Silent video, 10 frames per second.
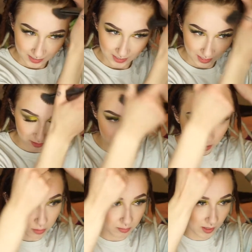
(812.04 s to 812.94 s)
I don't
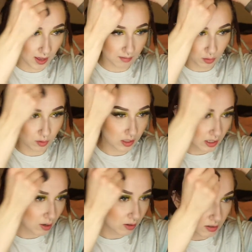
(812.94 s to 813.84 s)
know. I haven't really
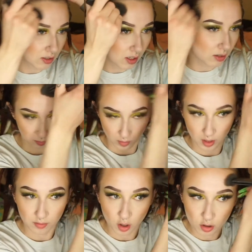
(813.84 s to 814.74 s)
noticed it. But
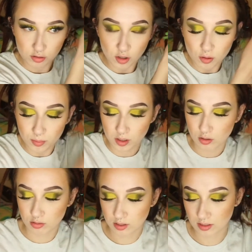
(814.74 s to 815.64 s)
I've also been
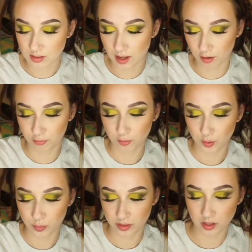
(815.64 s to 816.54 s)
using this e.l.f.
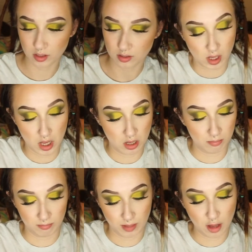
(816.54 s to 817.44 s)
one with it.
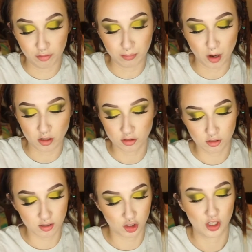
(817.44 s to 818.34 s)
E.l.f. bronzer
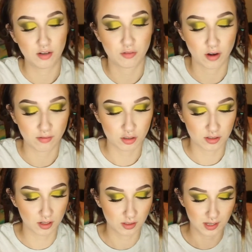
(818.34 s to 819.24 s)
in the shade Forever
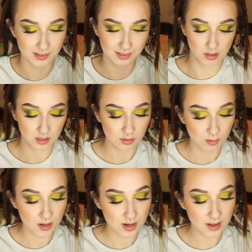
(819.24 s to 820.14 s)
Sunkiss. This
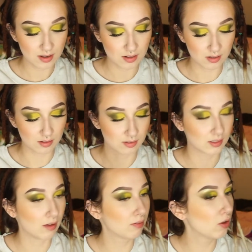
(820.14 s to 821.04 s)
one is
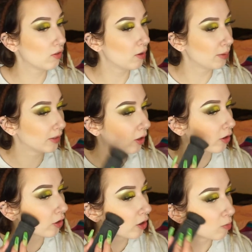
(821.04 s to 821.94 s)
definitely a little bit
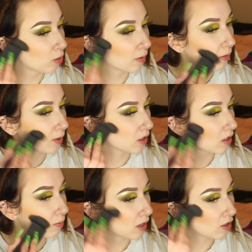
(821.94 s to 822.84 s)
darker and more
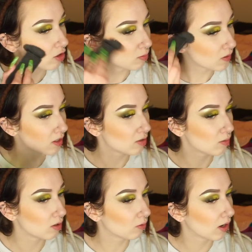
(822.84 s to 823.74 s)
pigmented, but I just put this
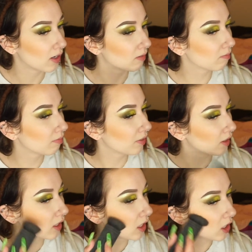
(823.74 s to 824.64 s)
one right
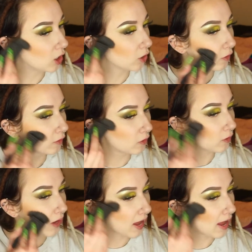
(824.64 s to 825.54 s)
here
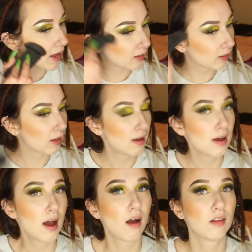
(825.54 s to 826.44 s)
to add
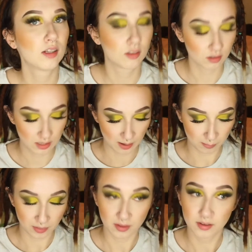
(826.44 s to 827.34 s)
a little depth.